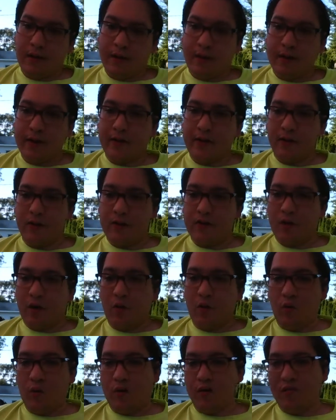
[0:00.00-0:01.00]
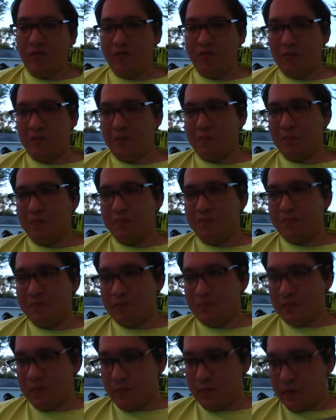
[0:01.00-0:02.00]
I don't know her from.
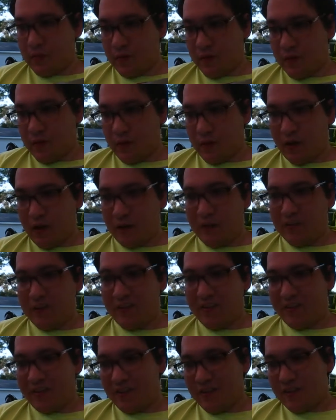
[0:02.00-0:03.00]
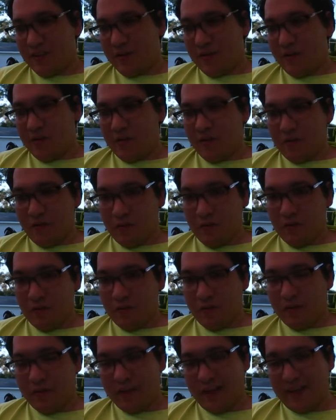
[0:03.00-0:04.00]
I mean,
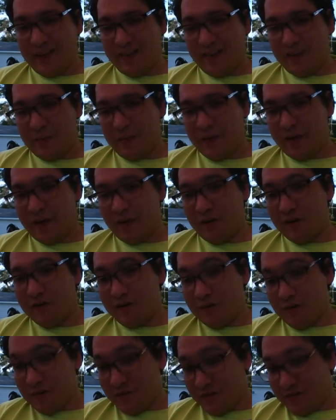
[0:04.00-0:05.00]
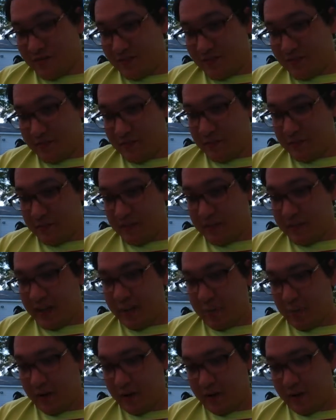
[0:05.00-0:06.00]
that's a bigger,
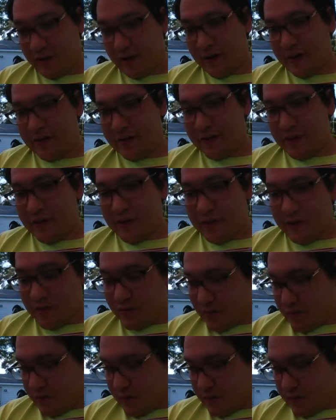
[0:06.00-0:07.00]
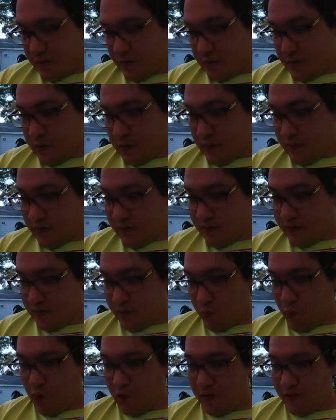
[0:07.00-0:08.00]
deeper cut
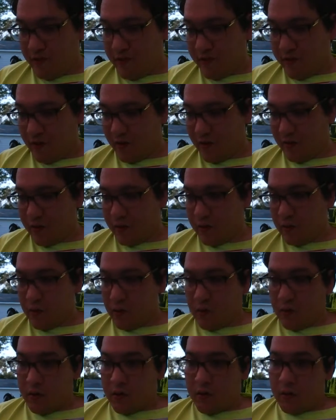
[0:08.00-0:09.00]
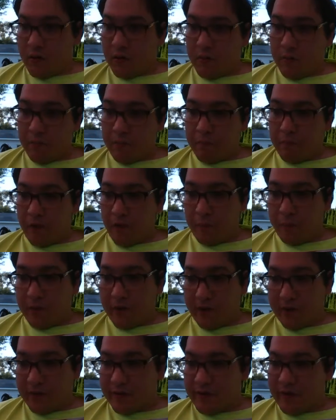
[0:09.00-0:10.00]
to more of a
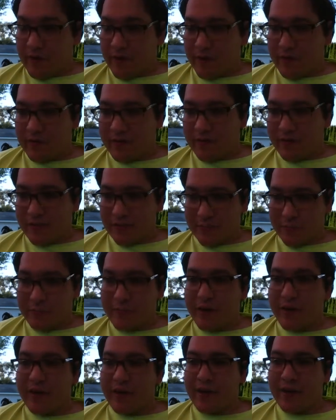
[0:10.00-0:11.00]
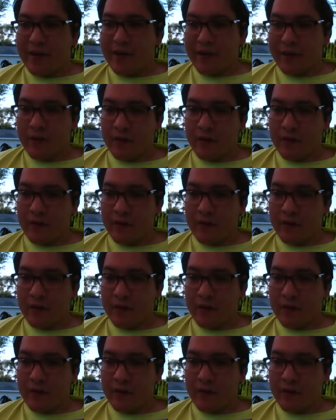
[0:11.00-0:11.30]
bigger nerd than me,